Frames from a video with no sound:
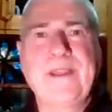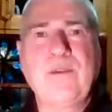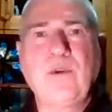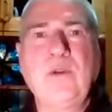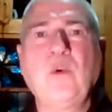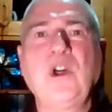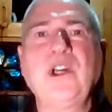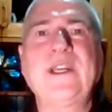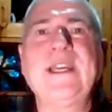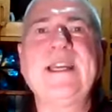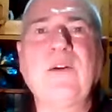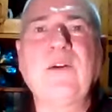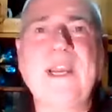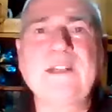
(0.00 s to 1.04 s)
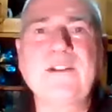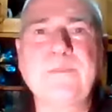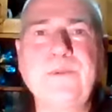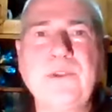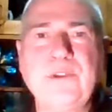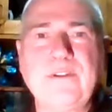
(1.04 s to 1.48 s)
We're working our way
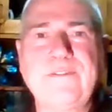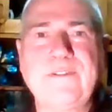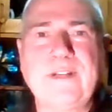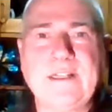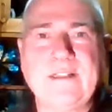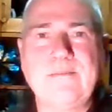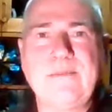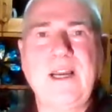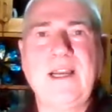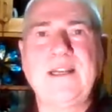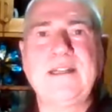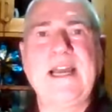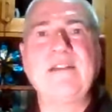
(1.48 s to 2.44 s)
to purifying the mind,